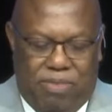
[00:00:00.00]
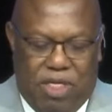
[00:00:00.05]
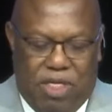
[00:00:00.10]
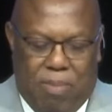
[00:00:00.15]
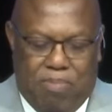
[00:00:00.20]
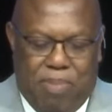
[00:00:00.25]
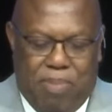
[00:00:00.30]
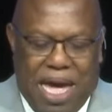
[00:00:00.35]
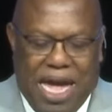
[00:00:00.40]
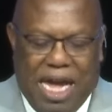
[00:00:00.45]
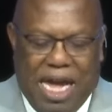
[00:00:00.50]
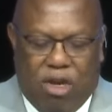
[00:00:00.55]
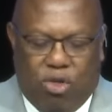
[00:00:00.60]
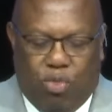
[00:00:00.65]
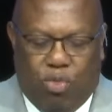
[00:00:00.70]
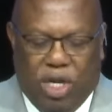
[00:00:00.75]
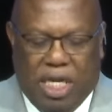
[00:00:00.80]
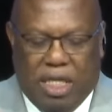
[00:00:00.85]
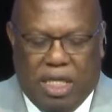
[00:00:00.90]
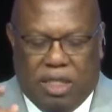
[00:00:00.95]
The main
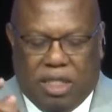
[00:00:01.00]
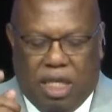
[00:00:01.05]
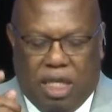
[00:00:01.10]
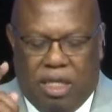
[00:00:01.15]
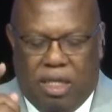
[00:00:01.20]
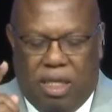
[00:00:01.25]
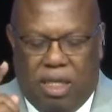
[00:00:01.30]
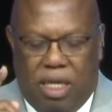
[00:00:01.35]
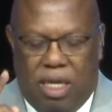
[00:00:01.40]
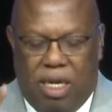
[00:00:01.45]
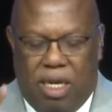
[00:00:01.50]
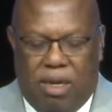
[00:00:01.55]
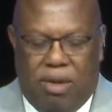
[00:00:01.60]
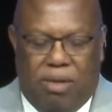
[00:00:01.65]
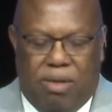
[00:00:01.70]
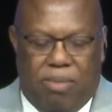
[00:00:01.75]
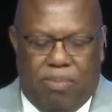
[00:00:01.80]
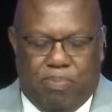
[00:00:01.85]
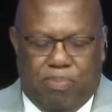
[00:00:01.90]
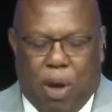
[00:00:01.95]
reason
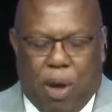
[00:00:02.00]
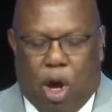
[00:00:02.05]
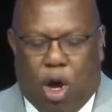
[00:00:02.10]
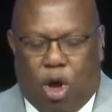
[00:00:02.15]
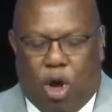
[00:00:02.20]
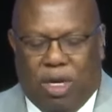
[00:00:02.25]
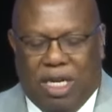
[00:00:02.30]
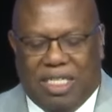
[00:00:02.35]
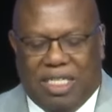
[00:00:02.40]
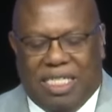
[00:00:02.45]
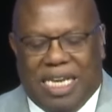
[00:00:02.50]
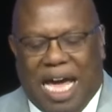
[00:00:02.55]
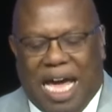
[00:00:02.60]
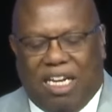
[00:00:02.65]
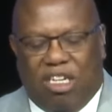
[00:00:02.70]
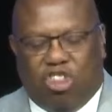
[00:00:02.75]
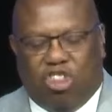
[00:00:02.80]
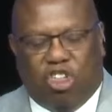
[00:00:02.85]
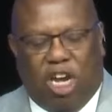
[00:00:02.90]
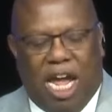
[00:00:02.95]
Paul is not
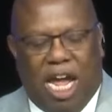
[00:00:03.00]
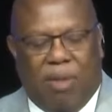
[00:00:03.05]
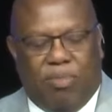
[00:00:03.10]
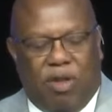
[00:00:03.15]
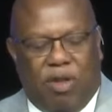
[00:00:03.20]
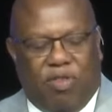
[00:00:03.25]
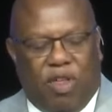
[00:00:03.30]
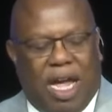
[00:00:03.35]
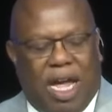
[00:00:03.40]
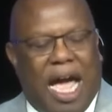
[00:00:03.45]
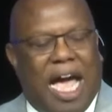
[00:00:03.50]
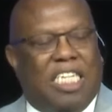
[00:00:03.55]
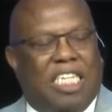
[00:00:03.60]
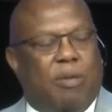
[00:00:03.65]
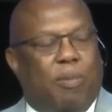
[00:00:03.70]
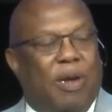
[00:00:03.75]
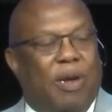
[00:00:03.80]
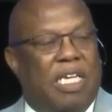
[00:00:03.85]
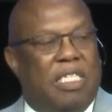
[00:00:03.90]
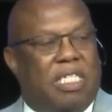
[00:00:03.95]
ashamed of the
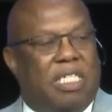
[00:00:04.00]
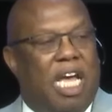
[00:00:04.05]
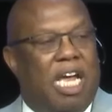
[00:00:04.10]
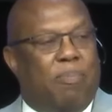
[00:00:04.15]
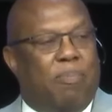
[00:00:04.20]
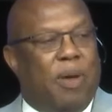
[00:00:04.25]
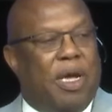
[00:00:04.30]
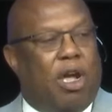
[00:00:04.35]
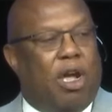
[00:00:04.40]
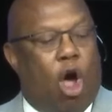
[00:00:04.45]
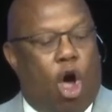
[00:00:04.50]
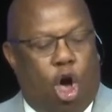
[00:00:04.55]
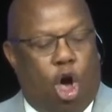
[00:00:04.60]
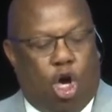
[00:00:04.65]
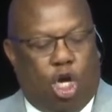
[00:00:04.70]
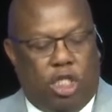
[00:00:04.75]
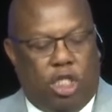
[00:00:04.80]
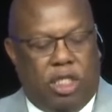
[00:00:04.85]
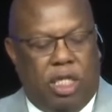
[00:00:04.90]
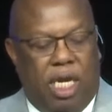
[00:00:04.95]
gospel, he said,
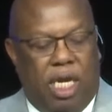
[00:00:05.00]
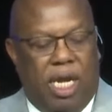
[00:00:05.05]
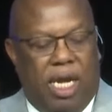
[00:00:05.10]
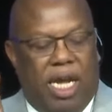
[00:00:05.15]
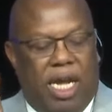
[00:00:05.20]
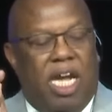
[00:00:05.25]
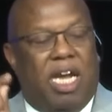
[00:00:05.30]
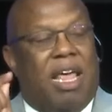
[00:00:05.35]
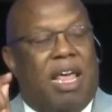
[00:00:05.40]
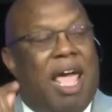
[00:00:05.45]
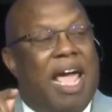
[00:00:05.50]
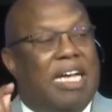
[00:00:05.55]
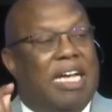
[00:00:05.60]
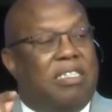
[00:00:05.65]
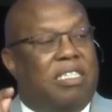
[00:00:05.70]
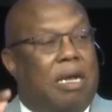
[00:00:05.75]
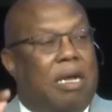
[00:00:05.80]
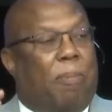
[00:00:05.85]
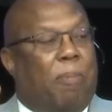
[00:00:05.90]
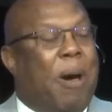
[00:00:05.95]
because it
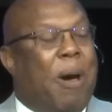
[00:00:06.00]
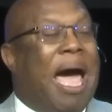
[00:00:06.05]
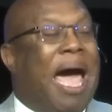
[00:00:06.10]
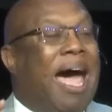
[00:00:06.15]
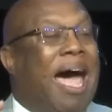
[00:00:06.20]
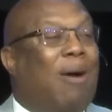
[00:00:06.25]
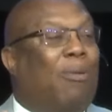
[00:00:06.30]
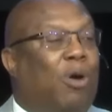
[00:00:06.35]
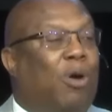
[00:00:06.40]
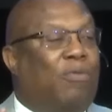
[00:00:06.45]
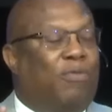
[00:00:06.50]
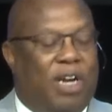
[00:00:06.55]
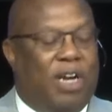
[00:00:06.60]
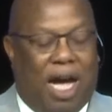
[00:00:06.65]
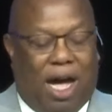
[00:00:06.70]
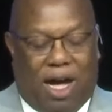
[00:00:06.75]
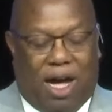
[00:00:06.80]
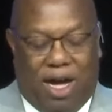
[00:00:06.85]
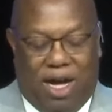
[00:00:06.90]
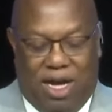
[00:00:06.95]
has the power of
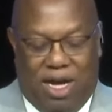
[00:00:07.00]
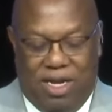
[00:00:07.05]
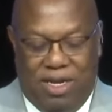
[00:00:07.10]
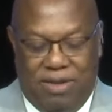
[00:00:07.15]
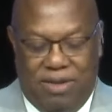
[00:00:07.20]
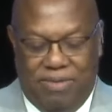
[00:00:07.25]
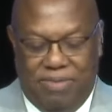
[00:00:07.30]
God